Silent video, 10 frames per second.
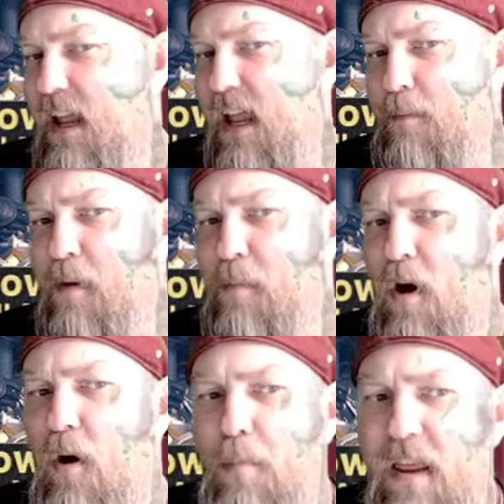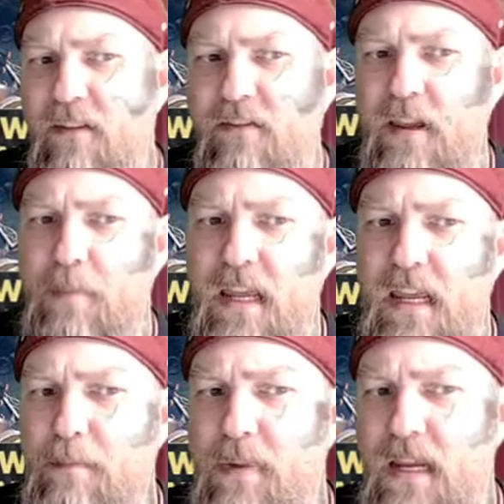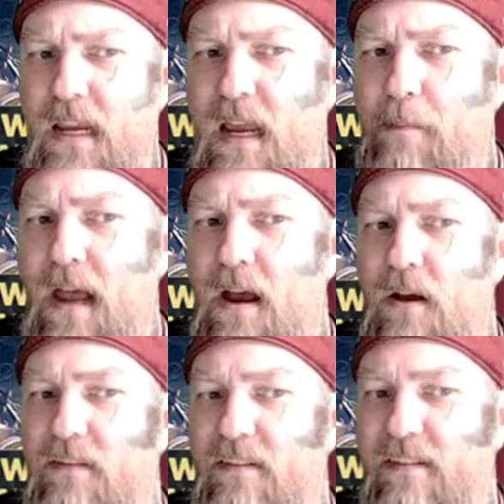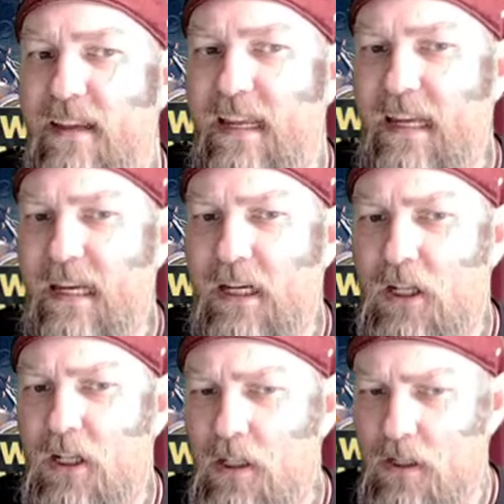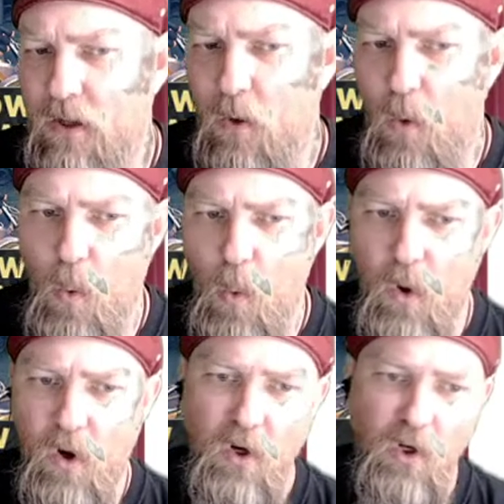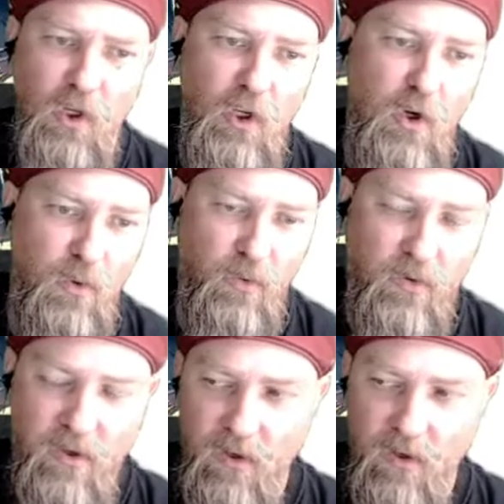MMO PvP be about skill or loot?